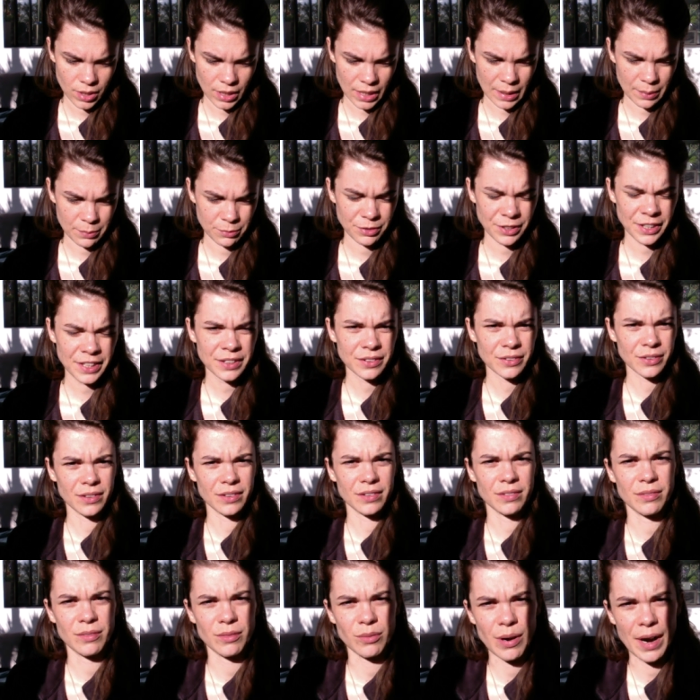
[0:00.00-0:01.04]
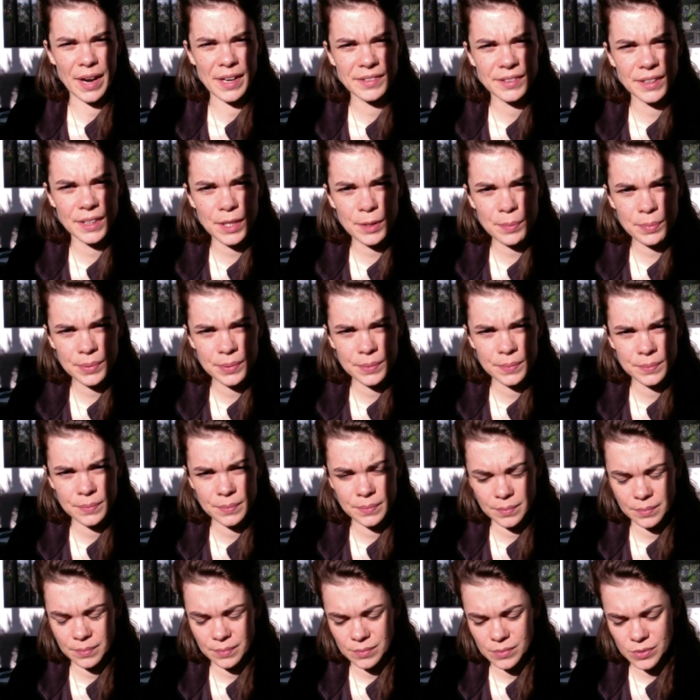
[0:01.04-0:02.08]
I'm feeling the right hip
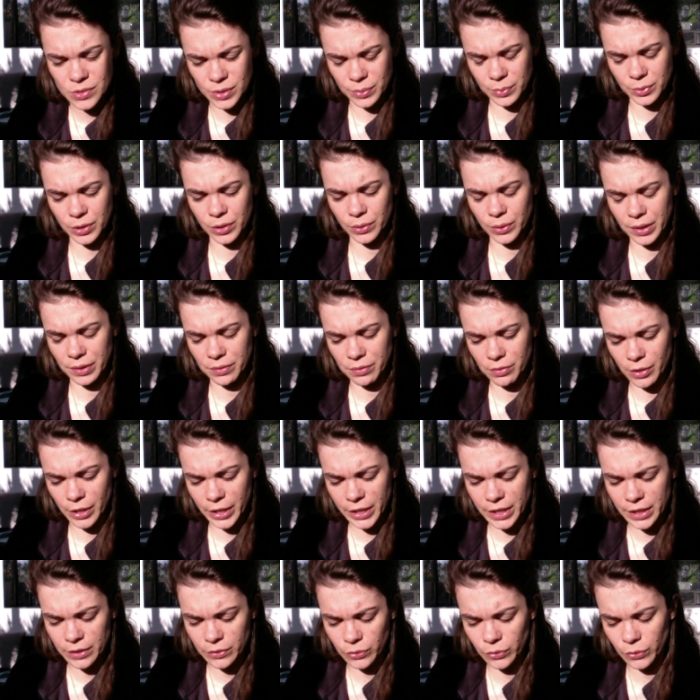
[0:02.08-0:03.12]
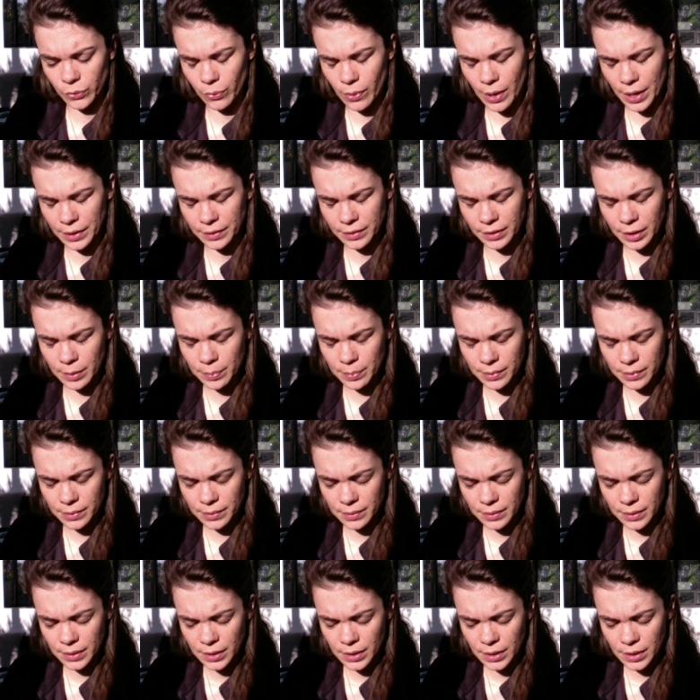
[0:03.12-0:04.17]
so I'm going to give Reiki to the right hip,
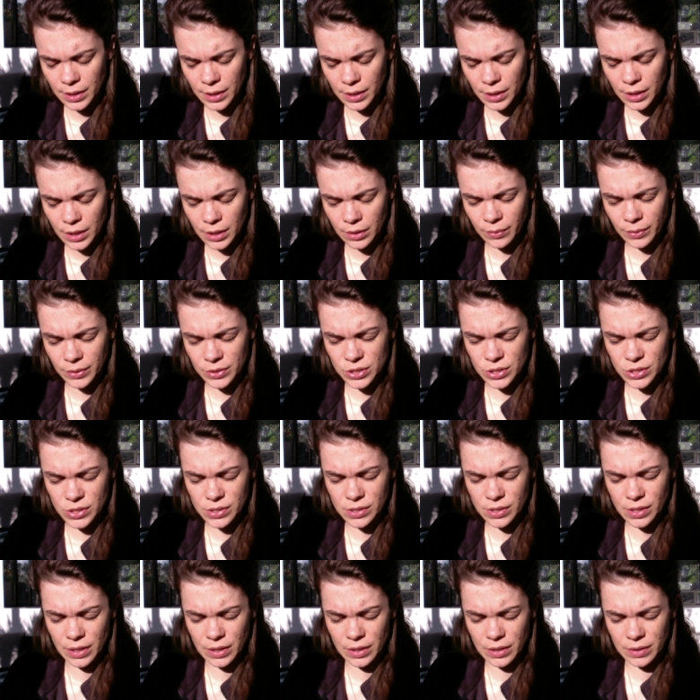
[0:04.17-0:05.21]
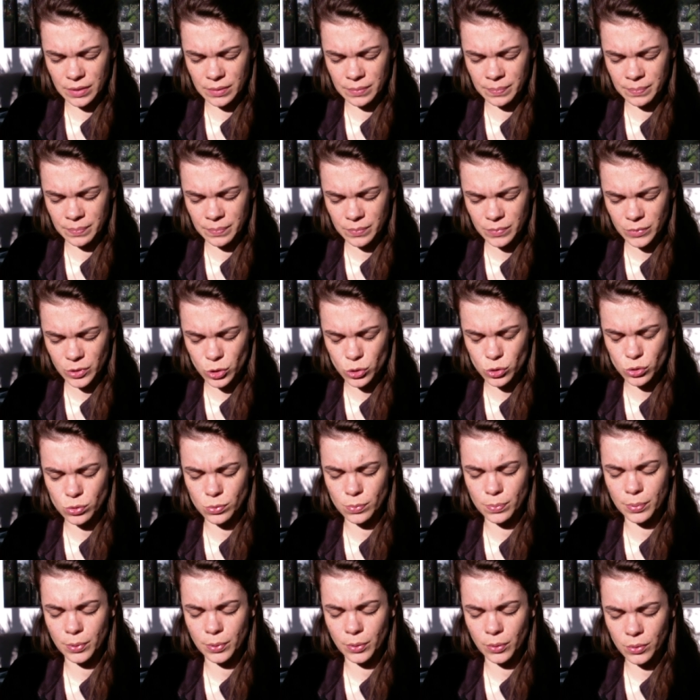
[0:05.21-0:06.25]
which is um, the
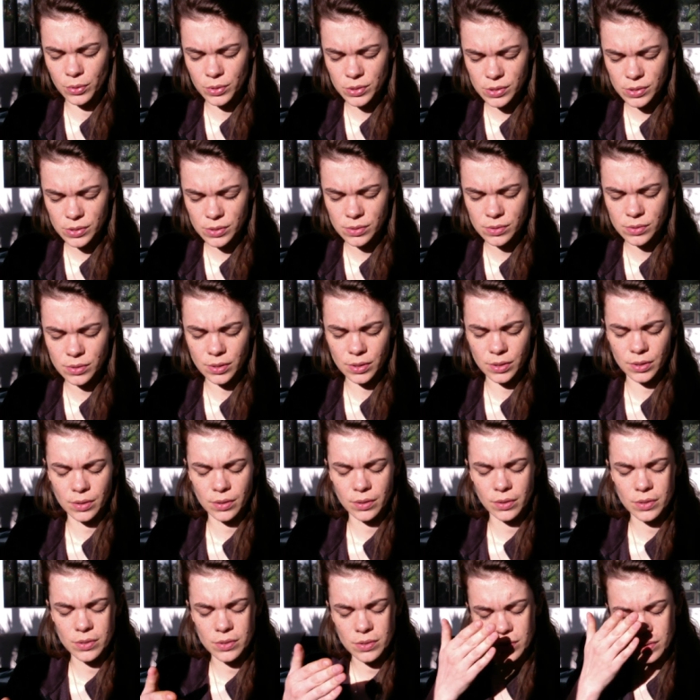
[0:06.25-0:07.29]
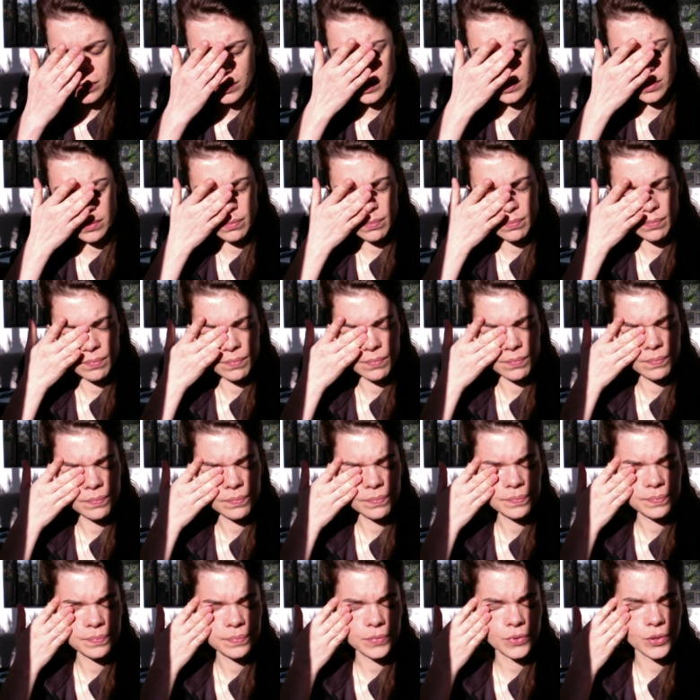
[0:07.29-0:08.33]
support, the, the,
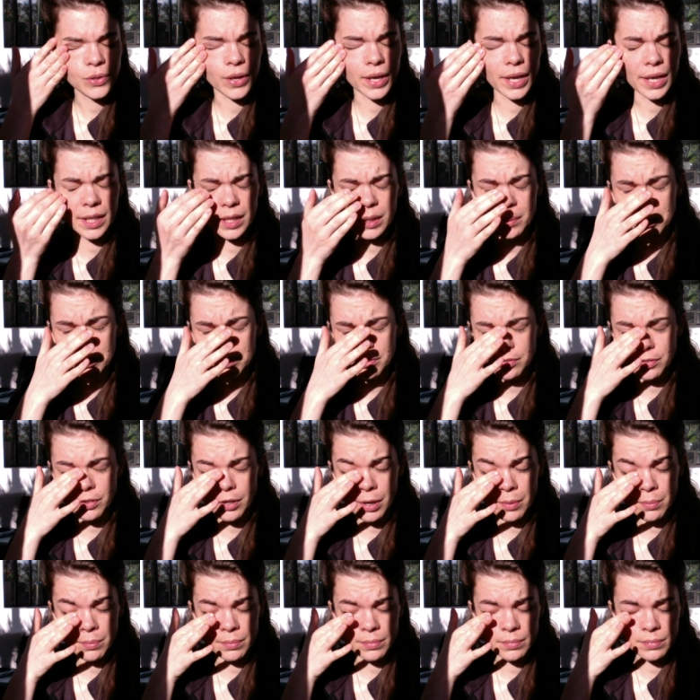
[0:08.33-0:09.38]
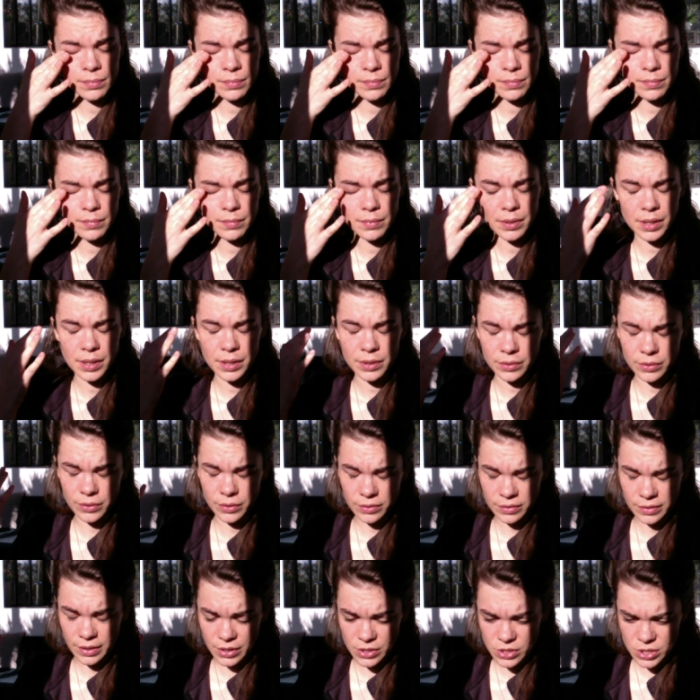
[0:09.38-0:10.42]
the help from the
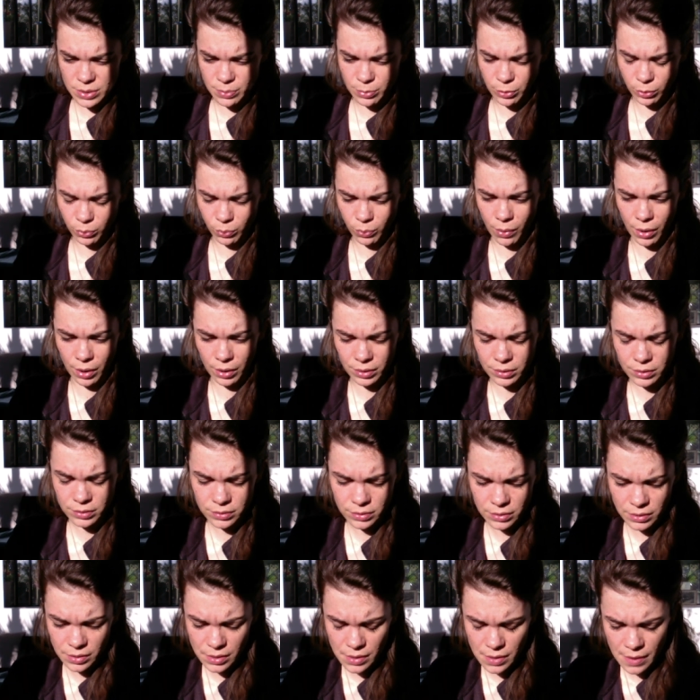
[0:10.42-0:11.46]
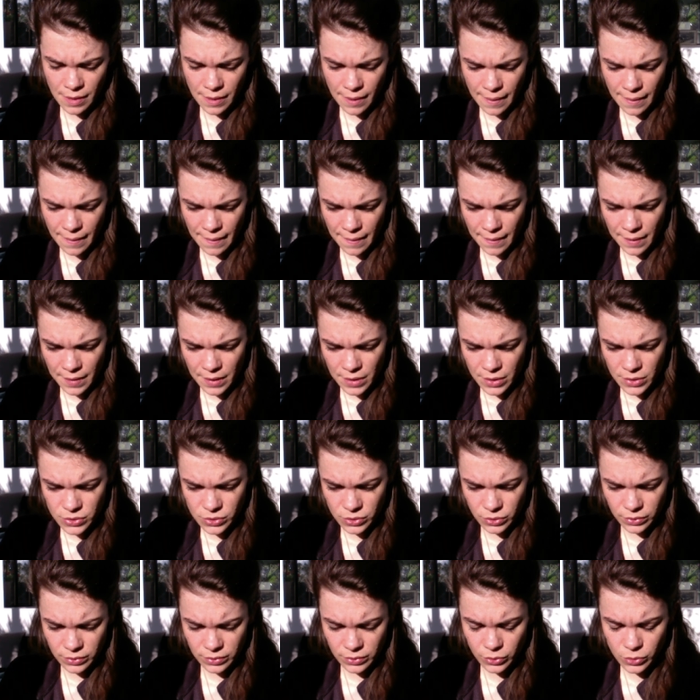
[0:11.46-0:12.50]
tangible world. So
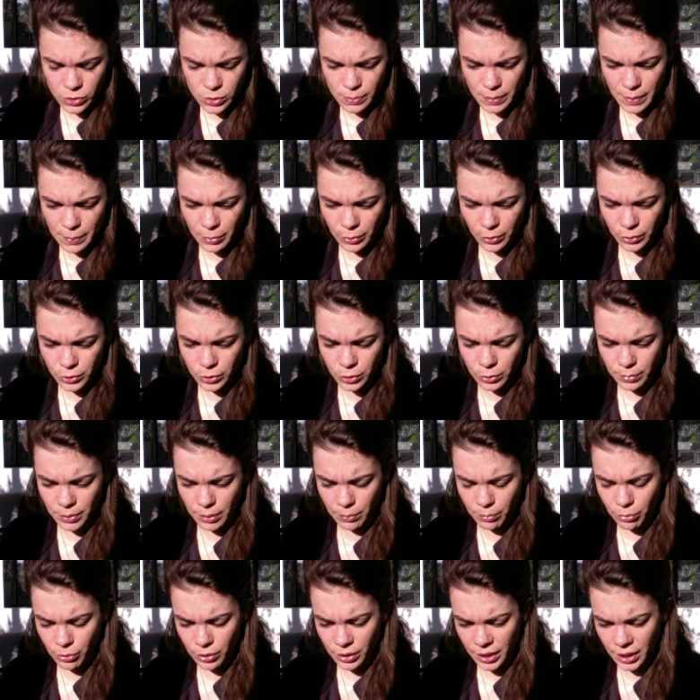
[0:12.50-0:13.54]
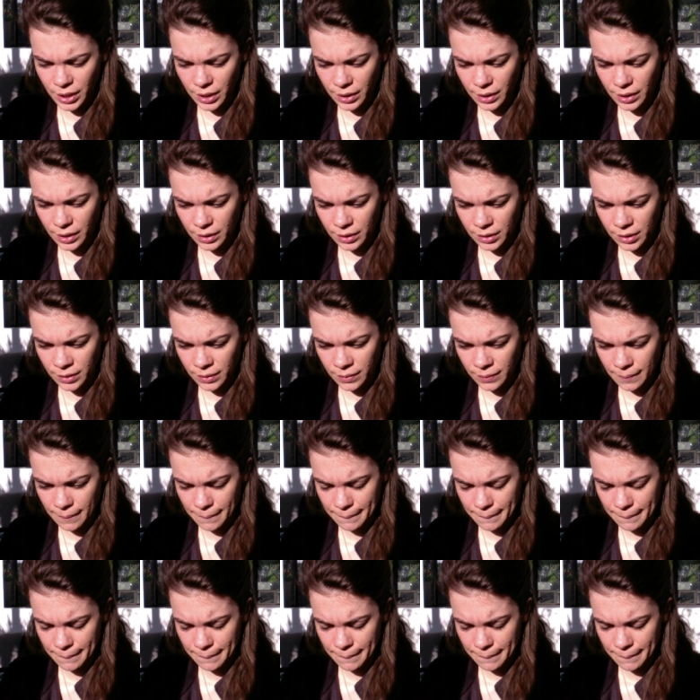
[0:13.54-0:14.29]
those people could be bringing in